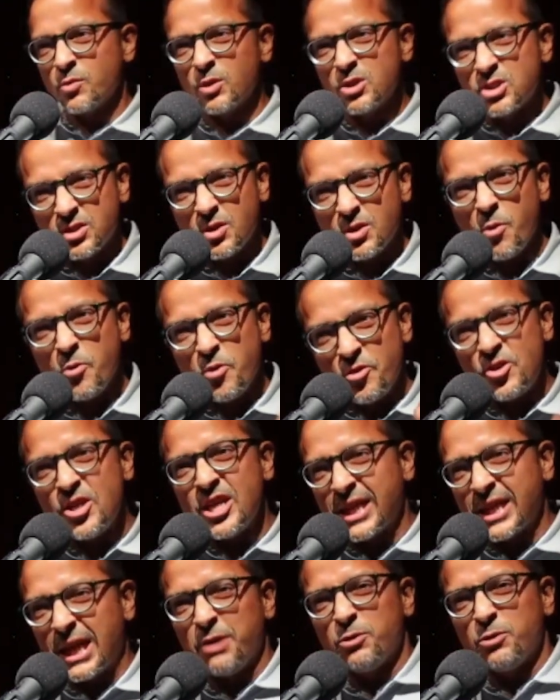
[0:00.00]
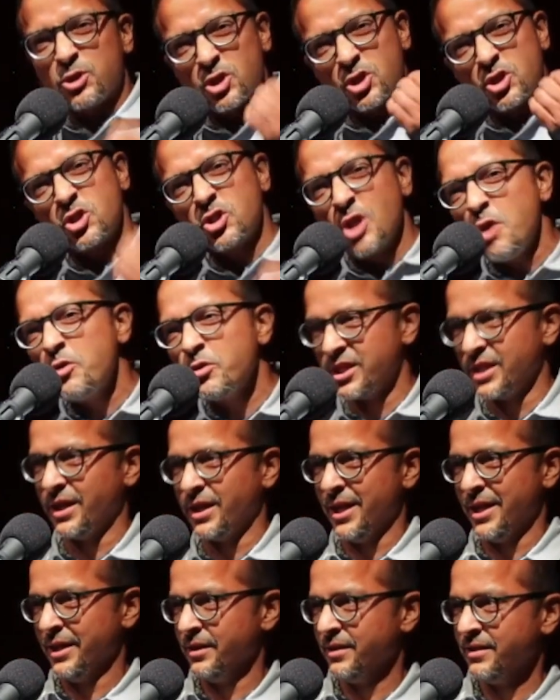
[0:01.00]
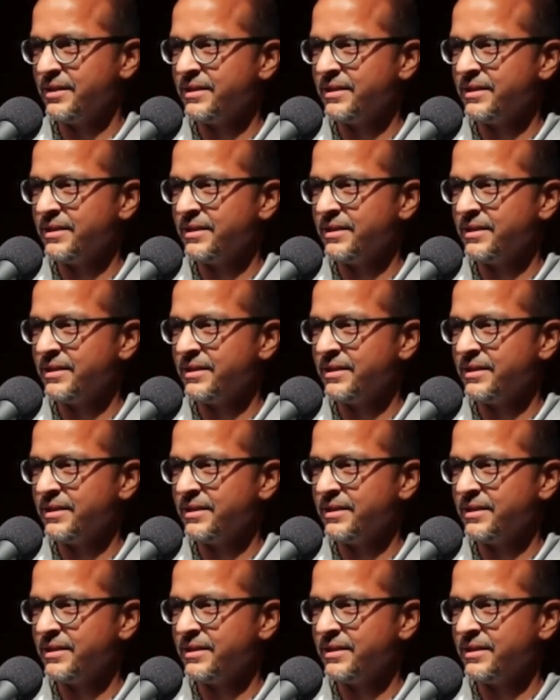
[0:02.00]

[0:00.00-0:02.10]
was so thick I was choking on it.